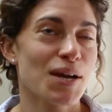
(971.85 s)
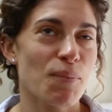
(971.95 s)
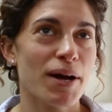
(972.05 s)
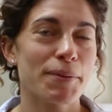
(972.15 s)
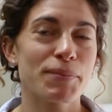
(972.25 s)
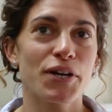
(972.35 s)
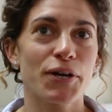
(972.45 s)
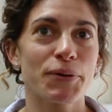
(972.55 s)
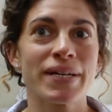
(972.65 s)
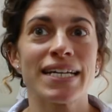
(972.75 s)
Well,
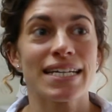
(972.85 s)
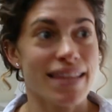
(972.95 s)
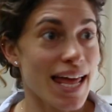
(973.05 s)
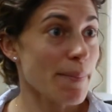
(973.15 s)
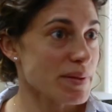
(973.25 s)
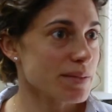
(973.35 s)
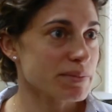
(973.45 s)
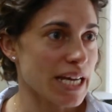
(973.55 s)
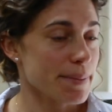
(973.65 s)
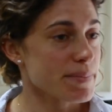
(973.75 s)
that happens
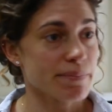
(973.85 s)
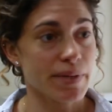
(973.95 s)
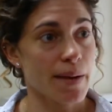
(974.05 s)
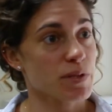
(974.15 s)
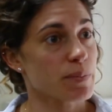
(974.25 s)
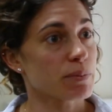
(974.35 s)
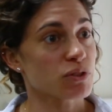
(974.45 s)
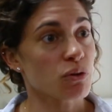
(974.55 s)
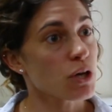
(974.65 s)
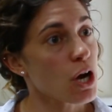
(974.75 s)
sometimes. Sometimes people
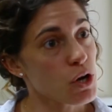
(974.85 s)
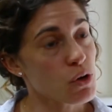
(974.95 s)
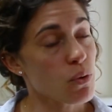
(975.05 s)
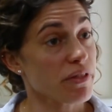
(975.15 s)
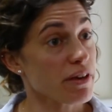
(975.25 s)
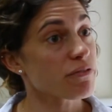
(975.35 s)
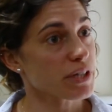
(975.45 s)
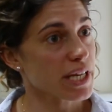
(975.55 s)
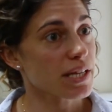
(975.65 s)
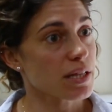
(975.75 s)
don't know or they
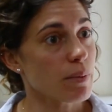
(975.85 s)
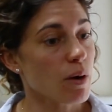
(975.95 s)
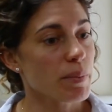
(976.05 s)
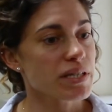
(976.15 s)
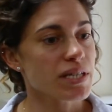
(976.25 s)
forget in the moment.